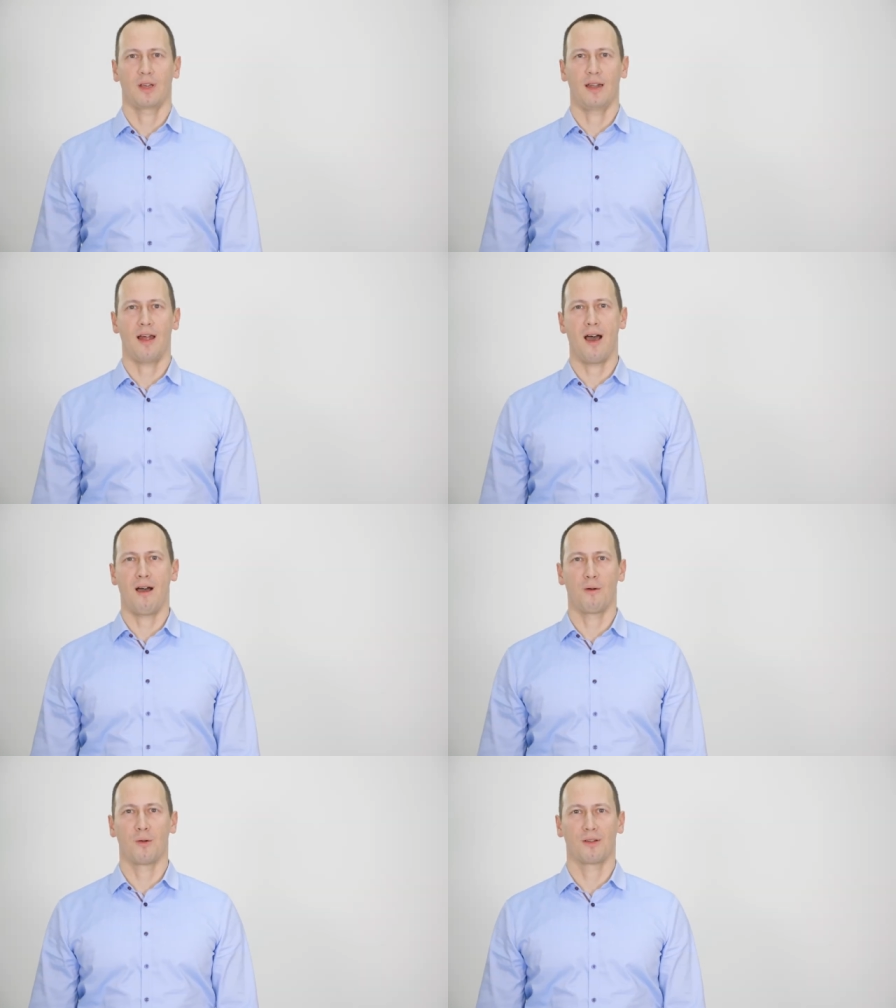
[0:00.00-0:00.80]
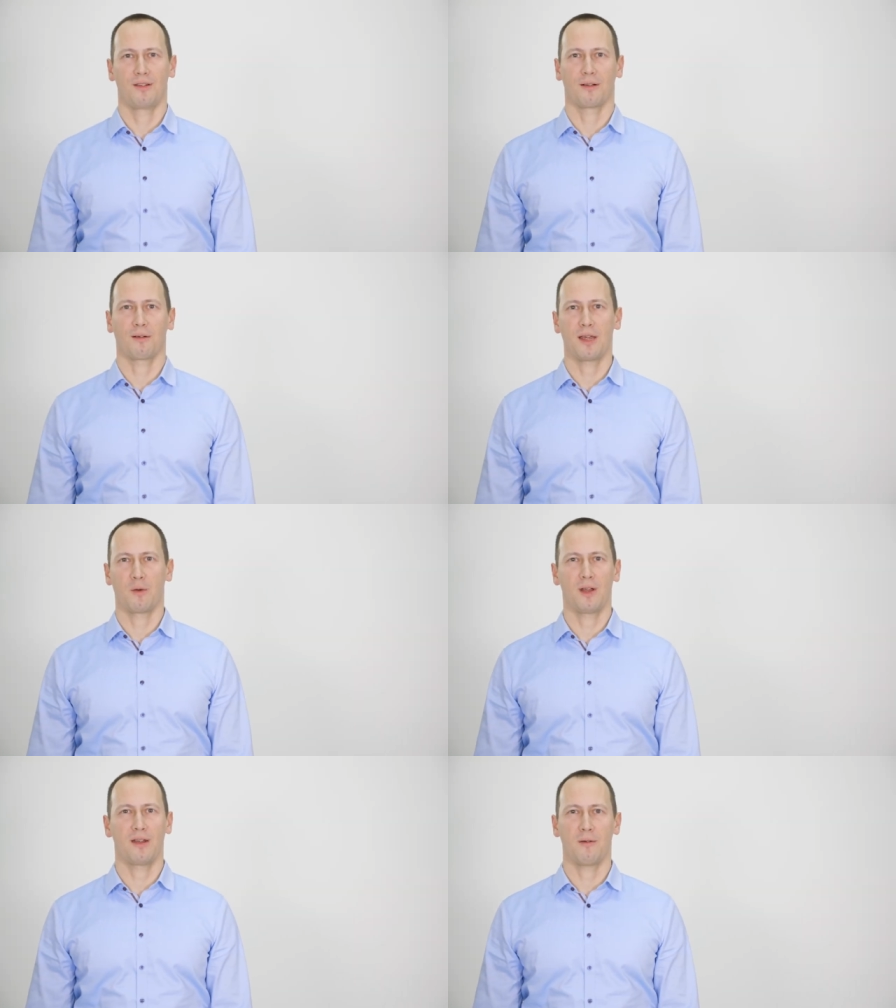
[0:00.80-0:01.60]
And now, the clear
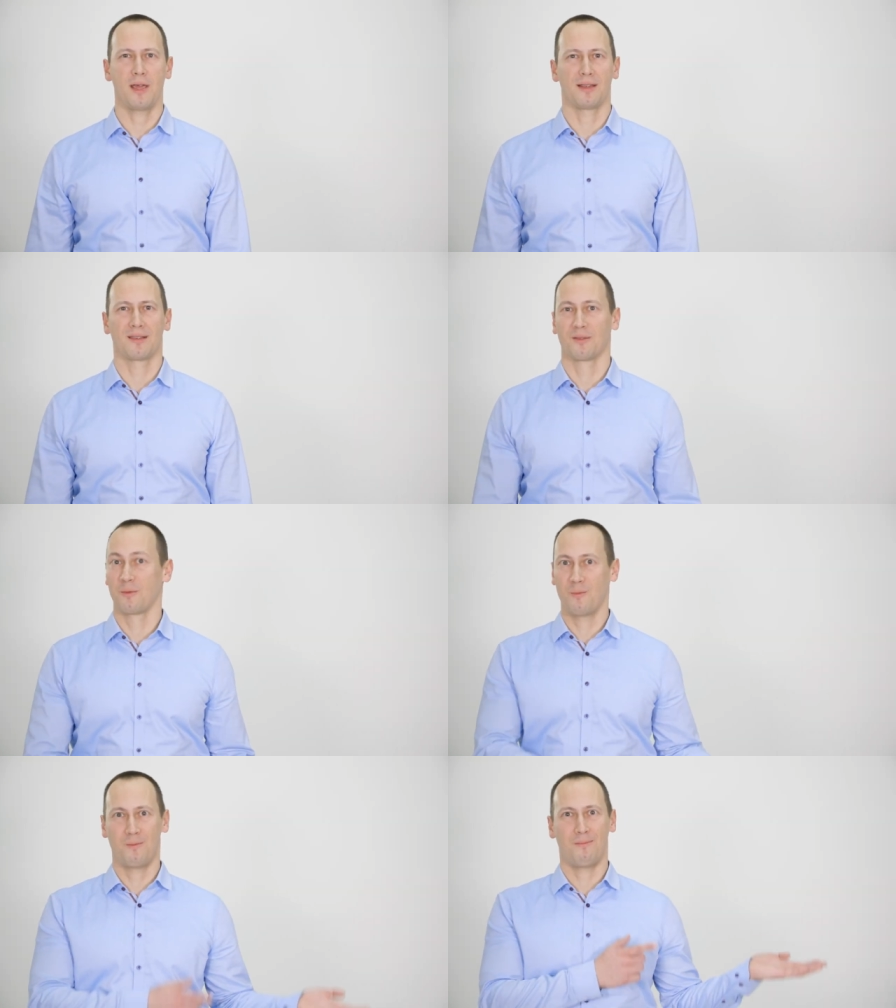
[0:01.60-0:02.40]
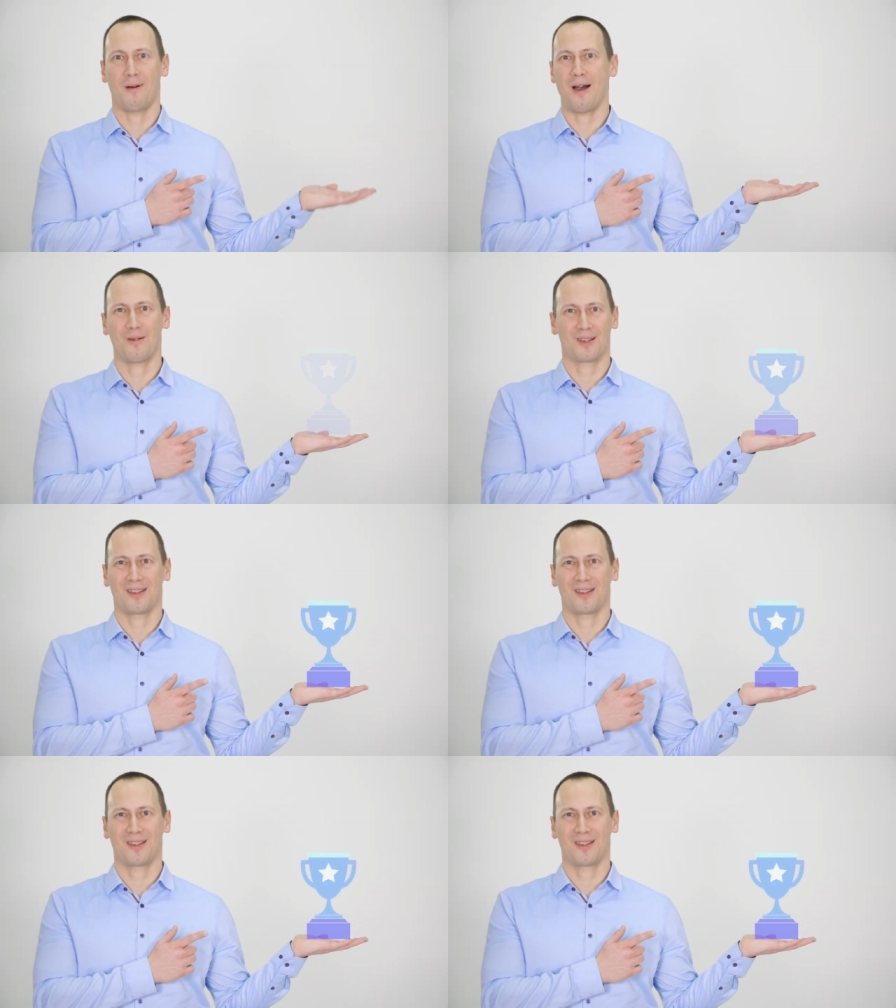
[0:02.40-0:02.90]
winner is Power